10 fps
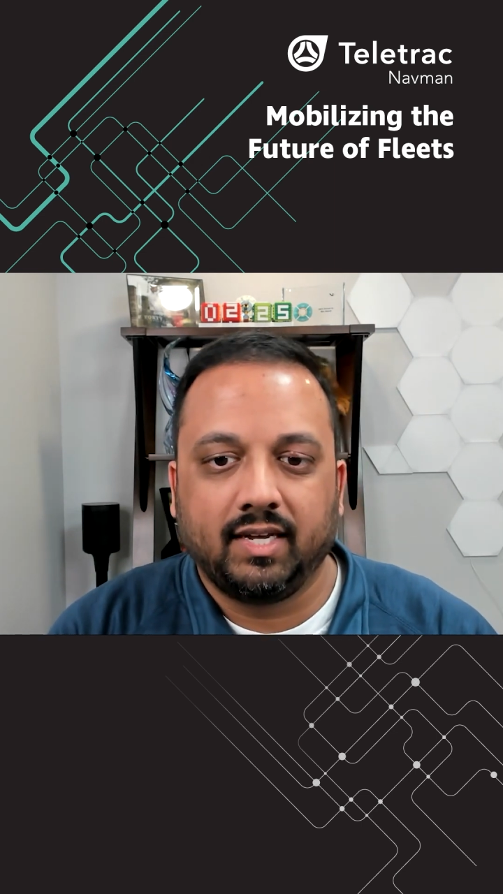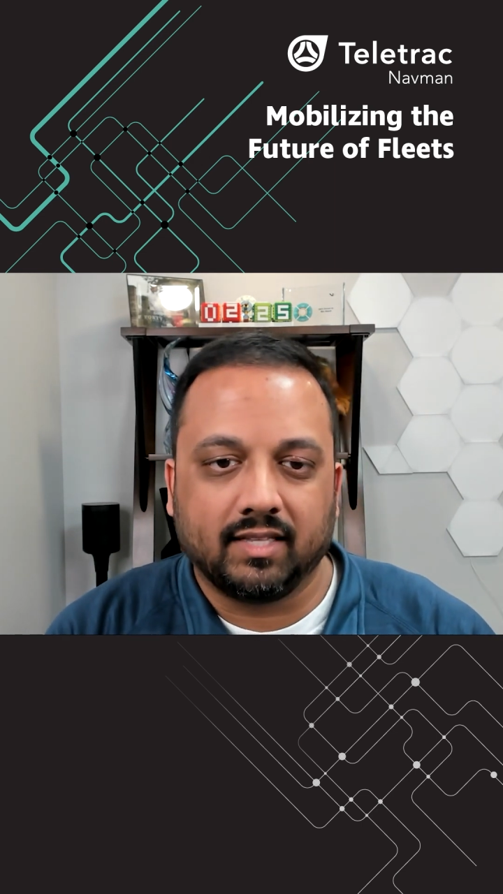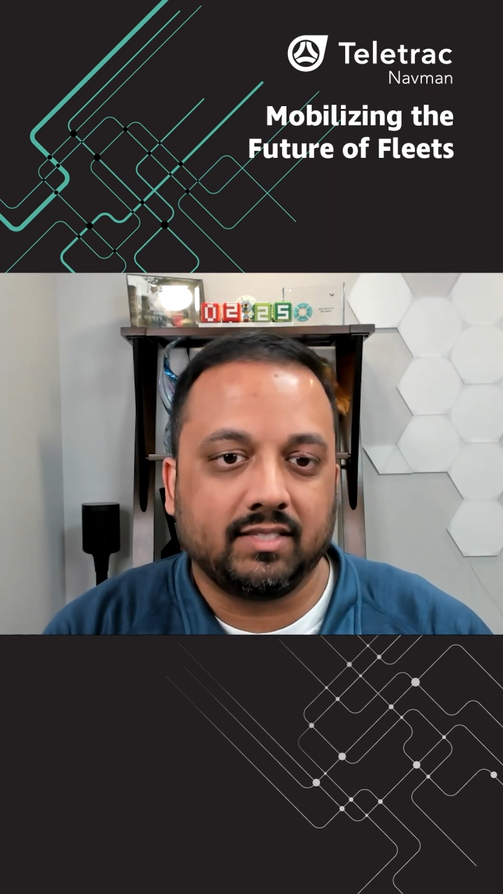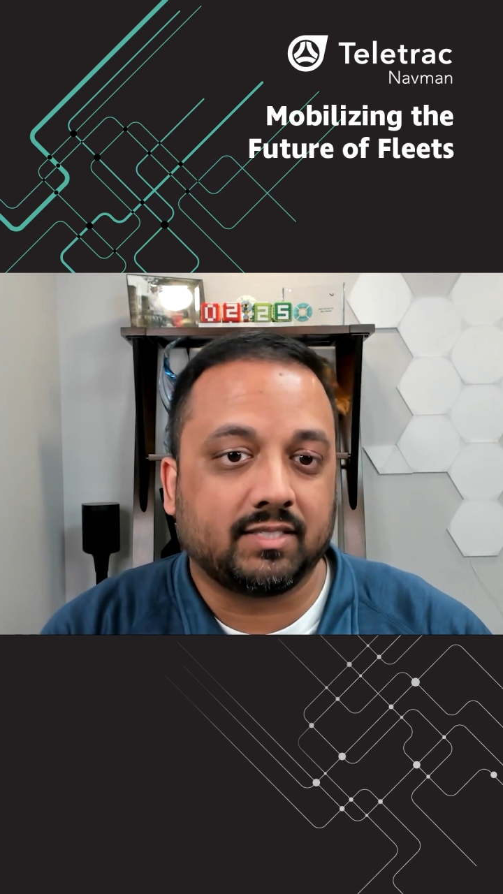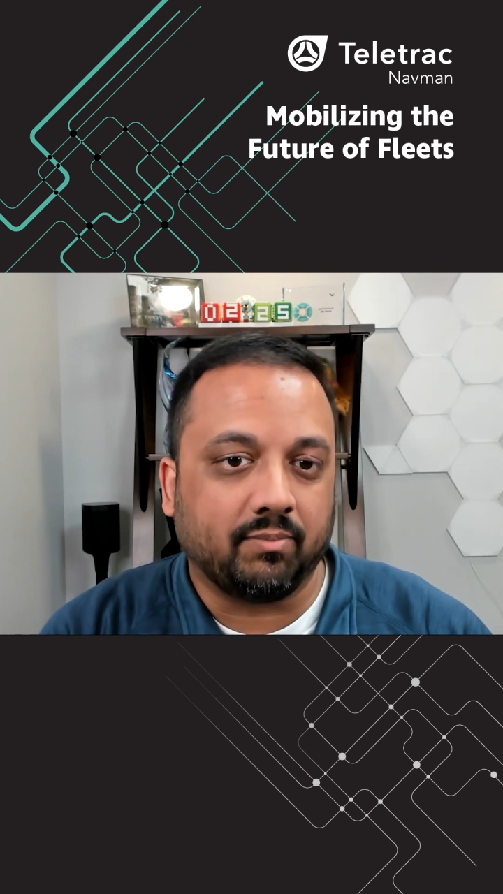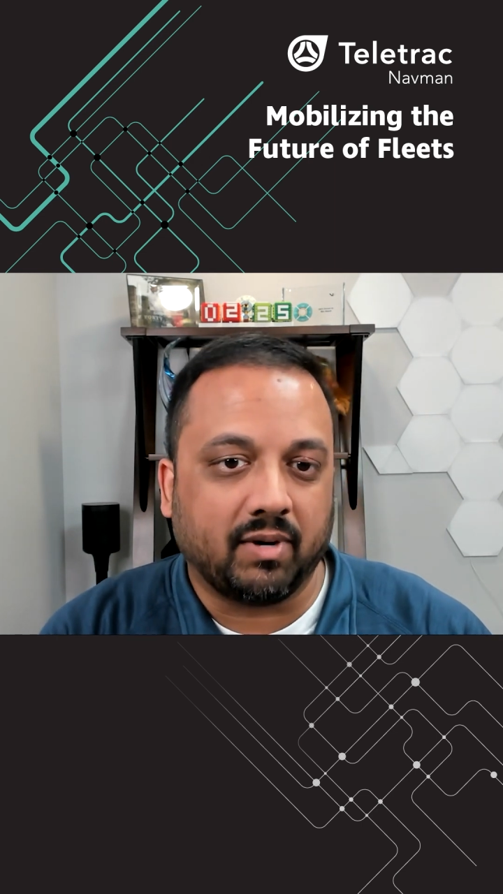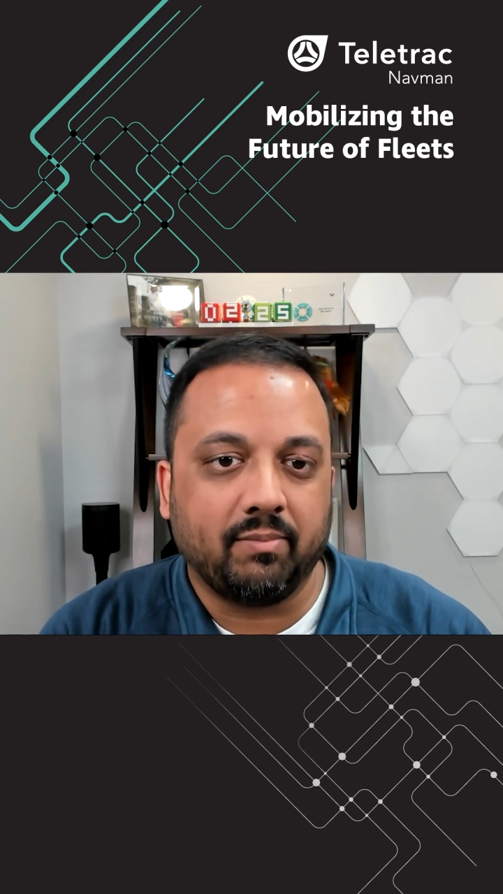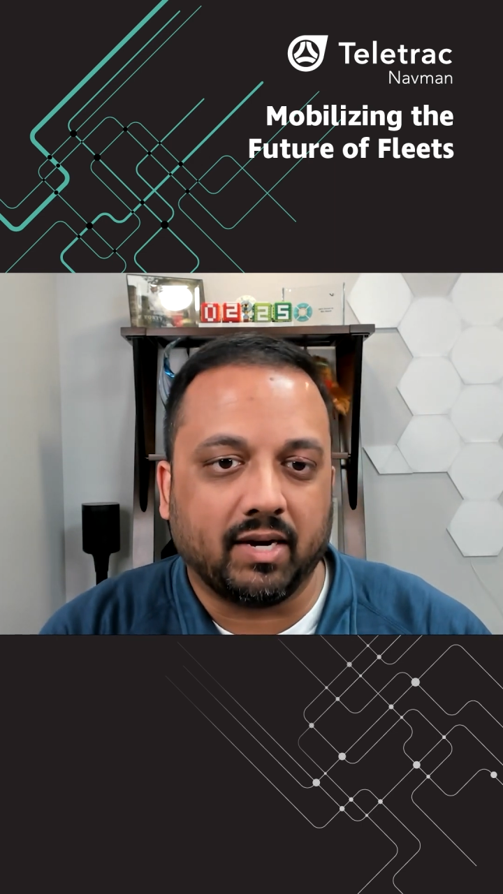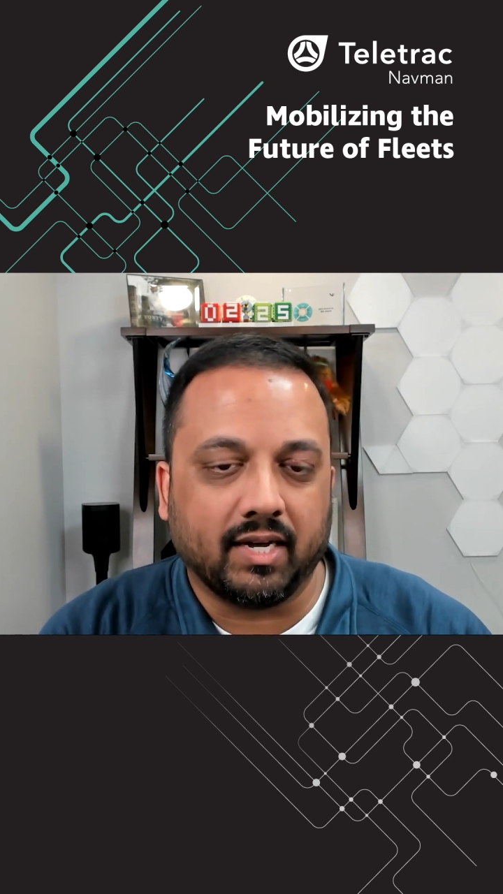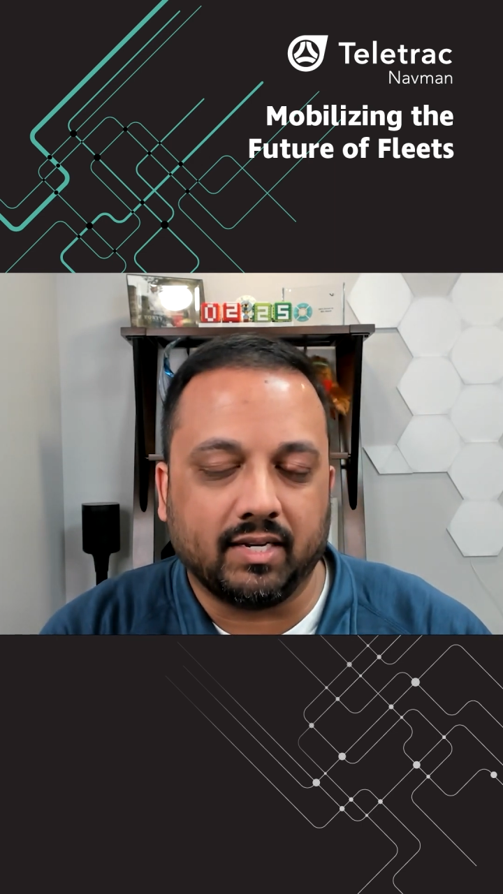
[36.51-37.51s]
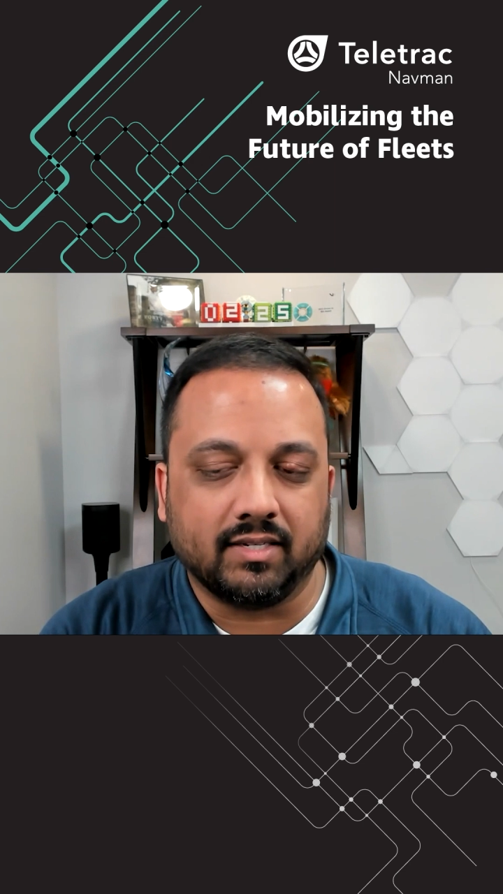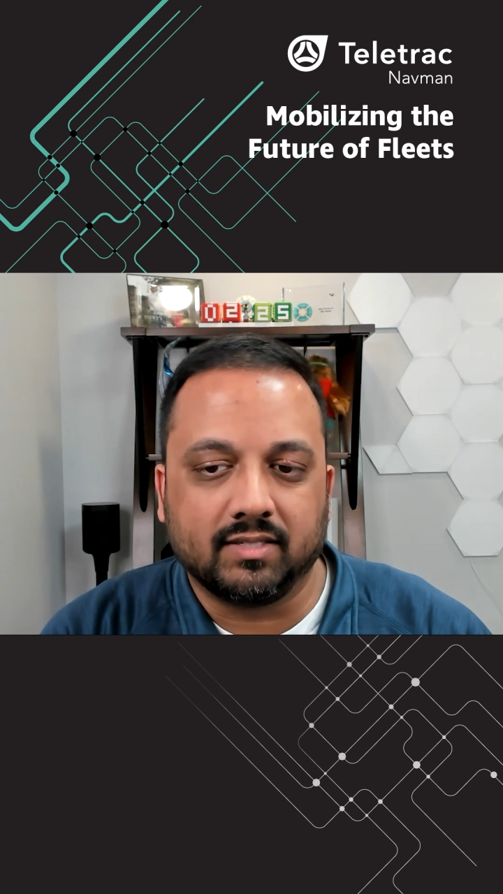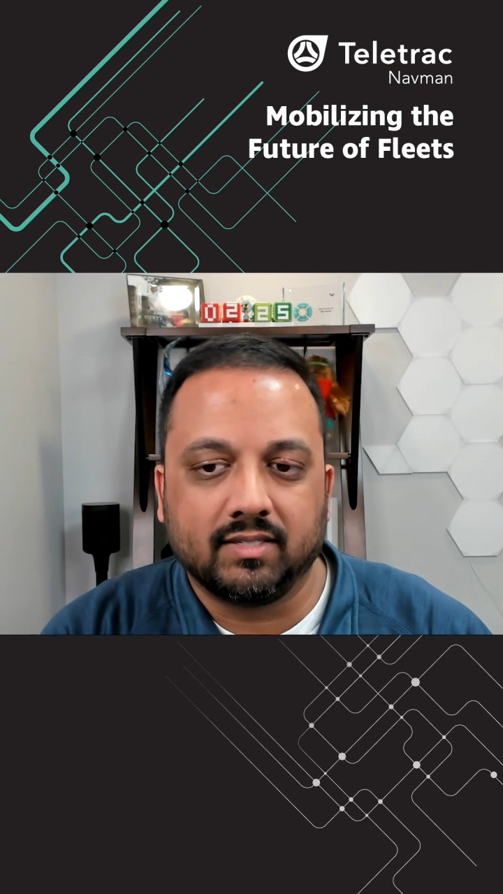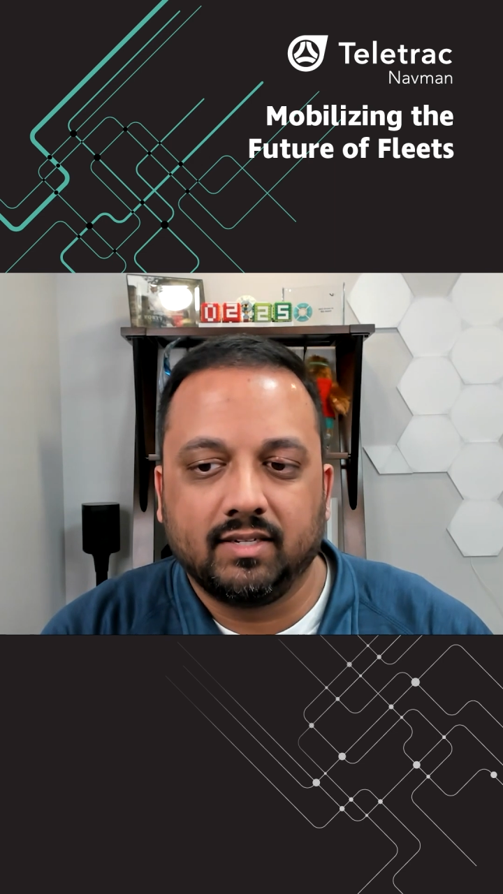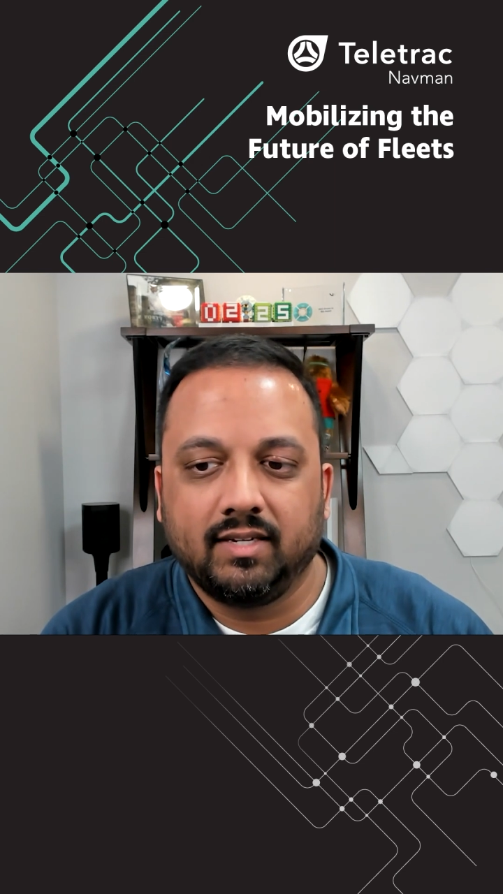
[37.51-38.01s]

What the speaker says: at least in my mind,